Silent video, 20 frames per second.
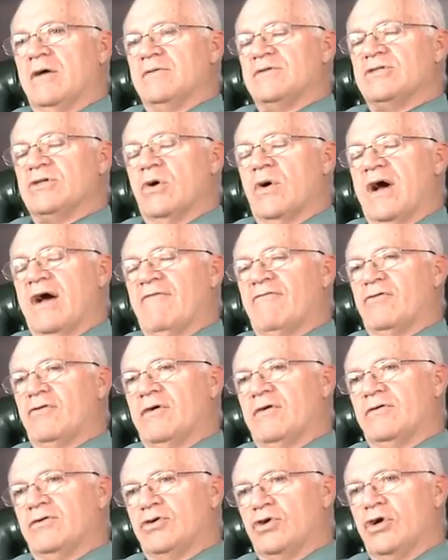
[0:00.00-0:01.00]
So
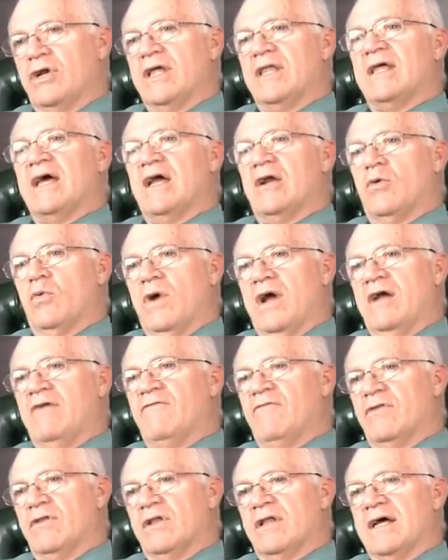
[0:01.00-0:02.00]
after turning that away
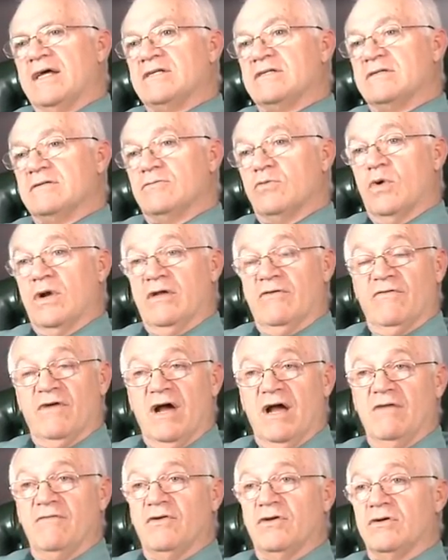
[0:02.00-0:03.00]
for the last
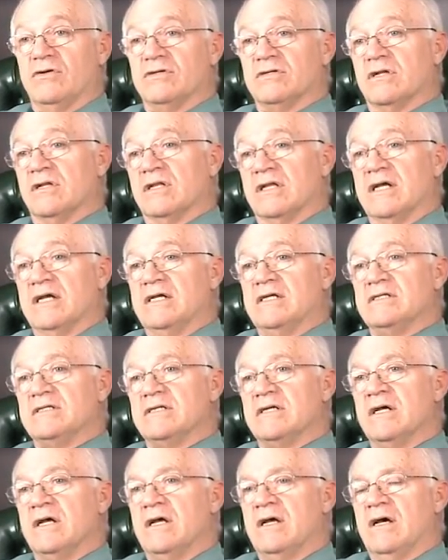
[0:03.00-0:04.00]
25 years at
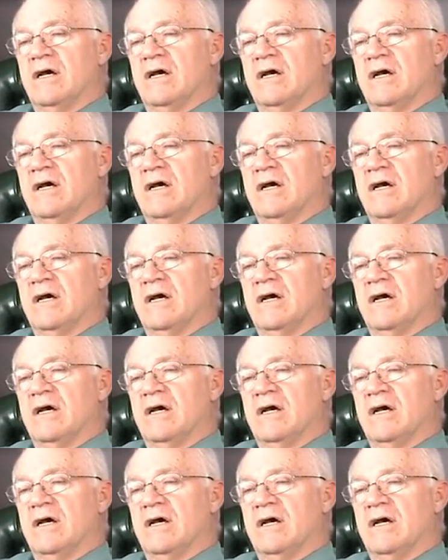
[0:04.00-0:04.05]
least,